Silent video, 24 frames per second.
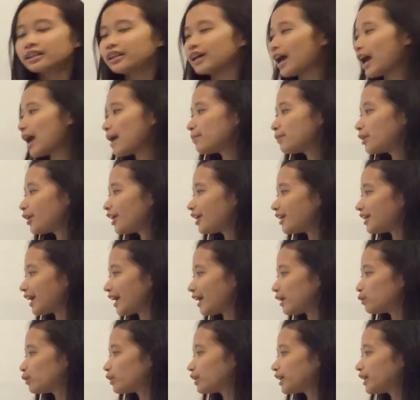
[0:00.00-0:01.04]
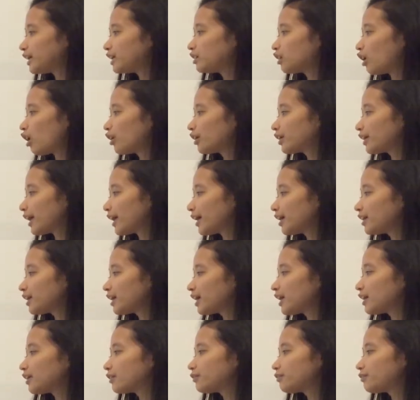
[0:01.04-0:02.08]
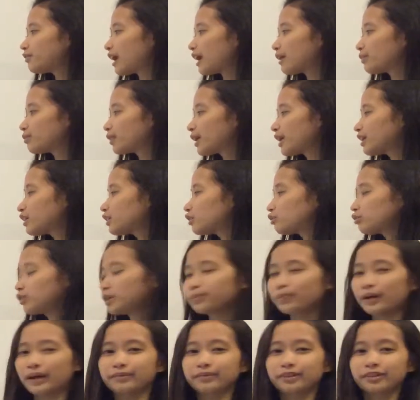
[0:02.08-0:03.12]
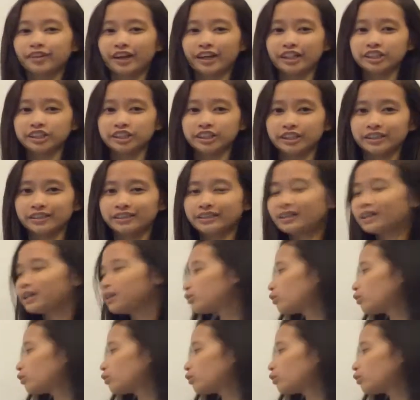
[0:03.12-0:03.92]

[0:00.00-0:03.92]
The mRNA will elongate in a 5' to 3' direction